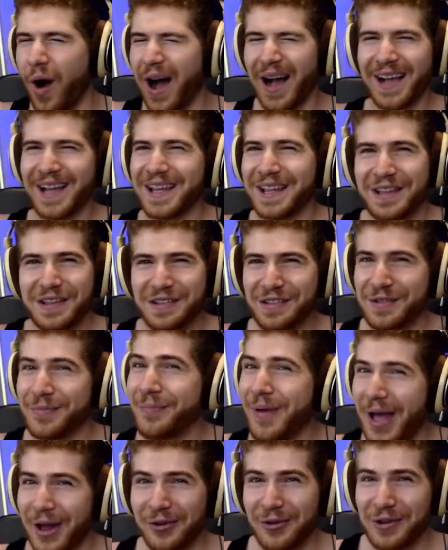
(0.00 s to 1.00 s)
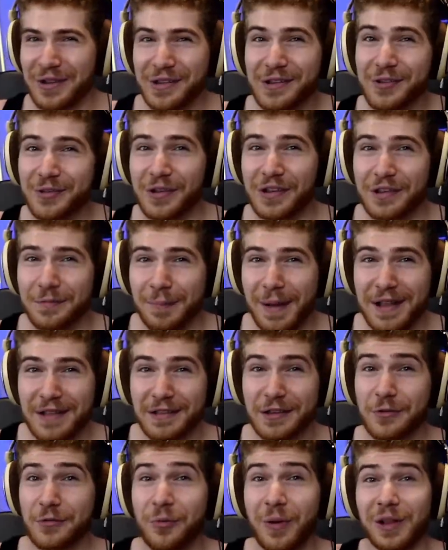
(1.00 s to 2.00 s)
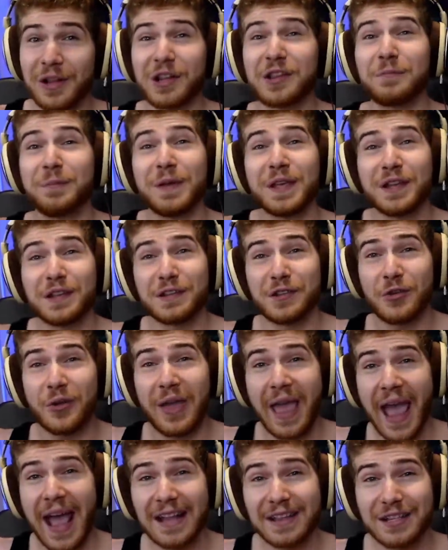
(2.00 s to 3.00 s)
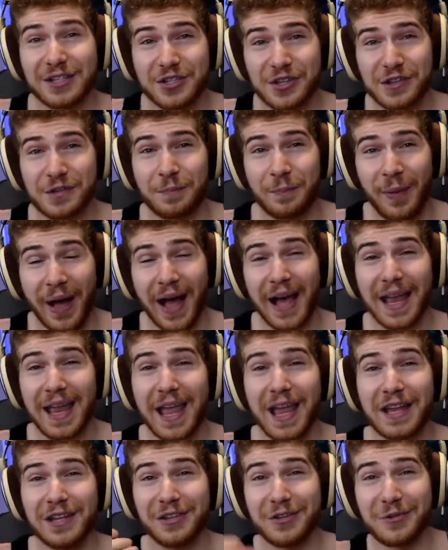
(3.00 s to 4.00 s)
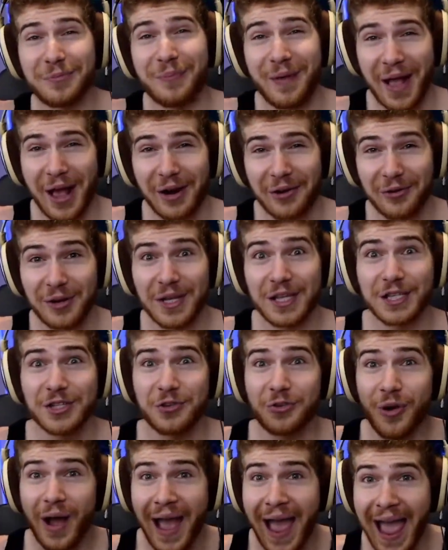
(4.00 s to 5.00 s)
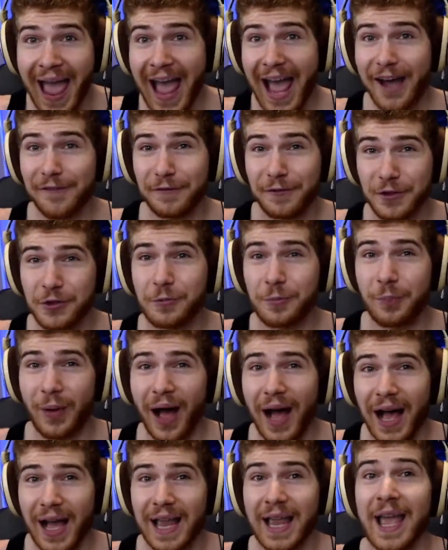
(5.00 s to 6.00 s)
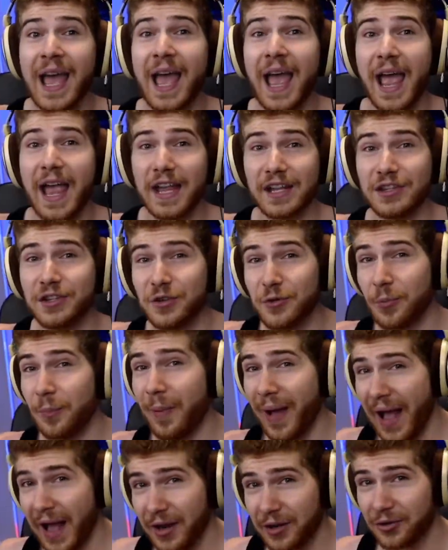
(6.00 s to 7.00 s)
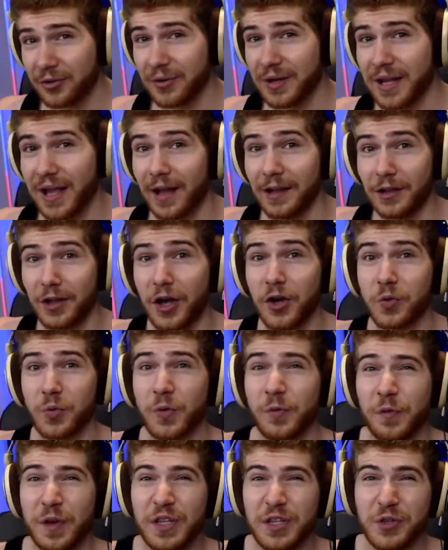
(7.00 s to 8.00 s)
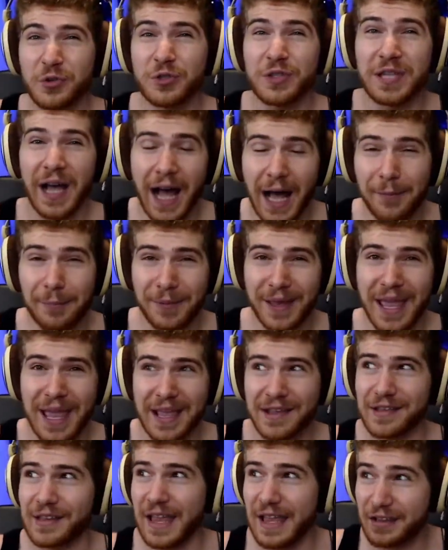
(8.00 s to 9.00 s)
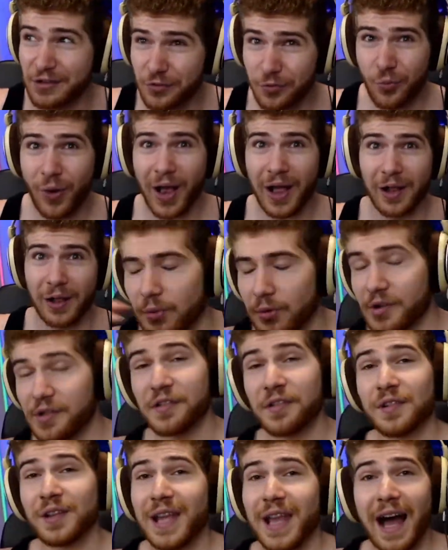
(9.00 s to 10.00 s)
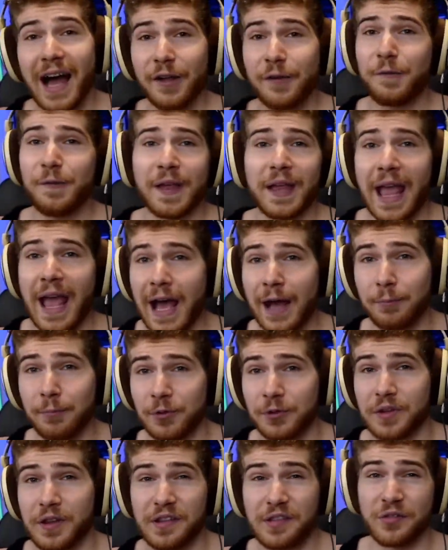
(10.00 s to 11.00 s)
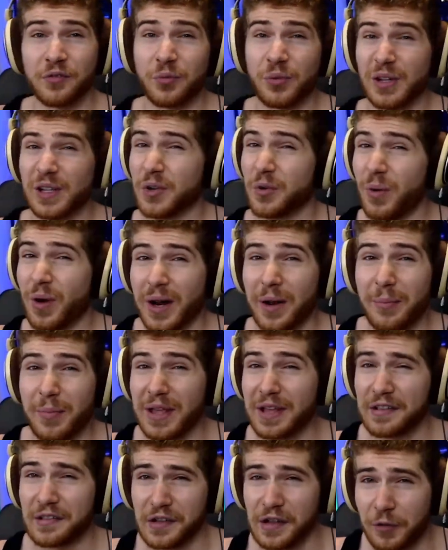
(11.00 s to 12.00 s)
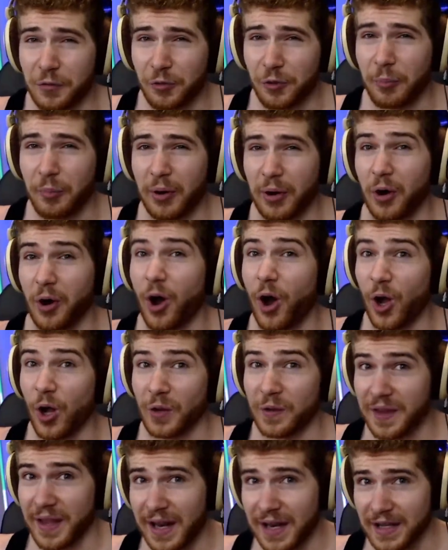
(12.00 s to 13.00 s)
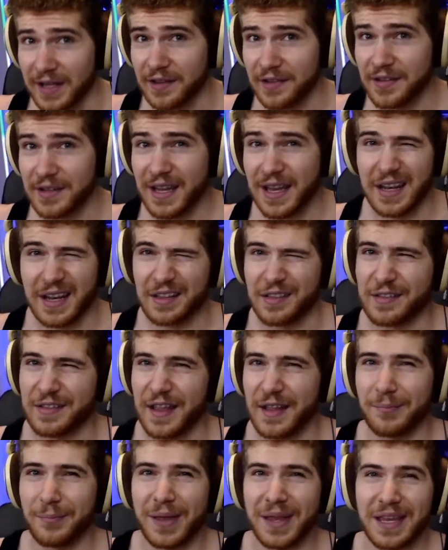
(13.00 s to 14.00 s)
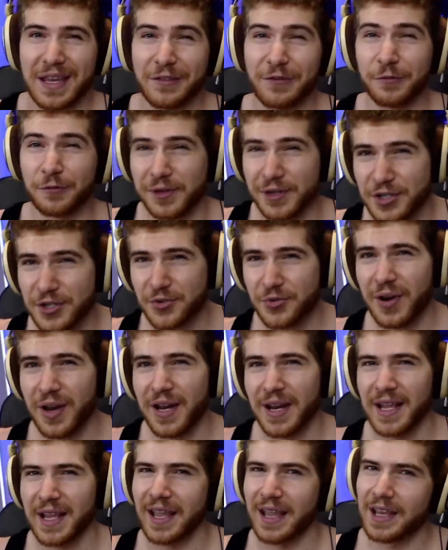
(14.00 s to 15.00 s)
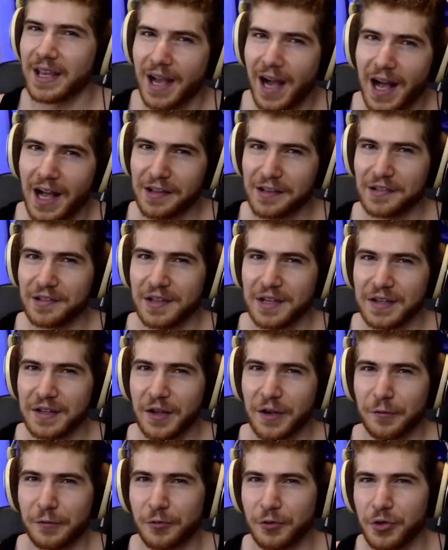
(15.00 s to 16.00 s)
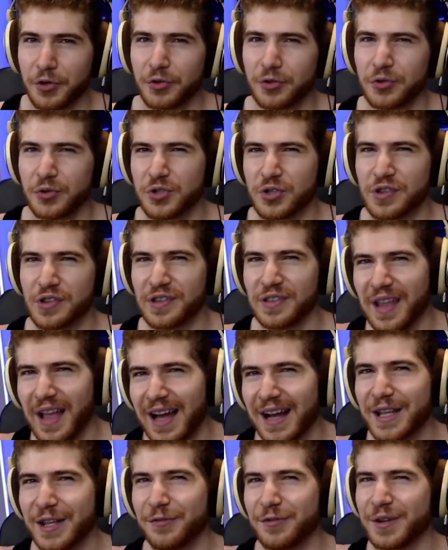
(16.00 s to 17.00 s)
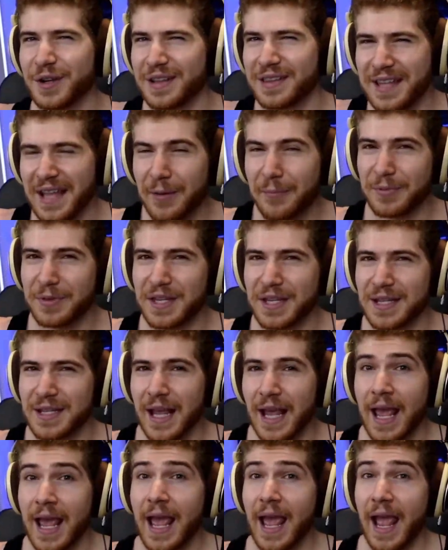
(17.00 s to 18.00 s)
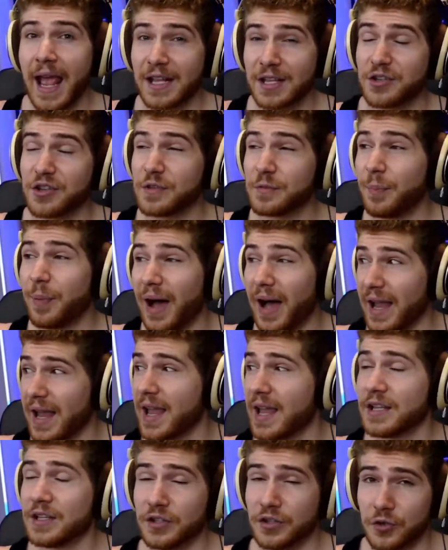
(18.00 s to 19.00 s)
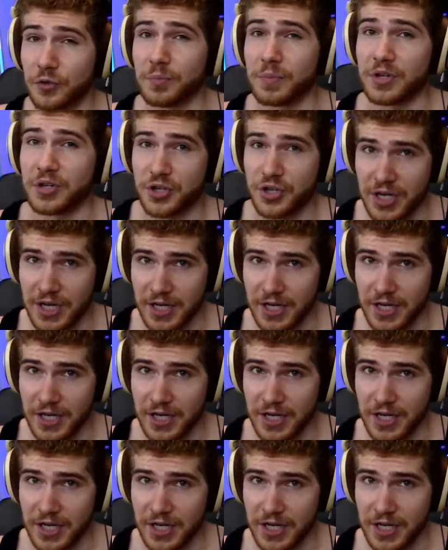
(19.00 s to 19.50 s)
is the battery so expensive? Well, it's because you can't just buy a new battery, you have to buy a new battery along with a new top case as well. Personally, I think Apple doesn't really want to make self-repair all that easy and instead make it frustrating and costly enough for you to just not even attempt it and just buy a new machine.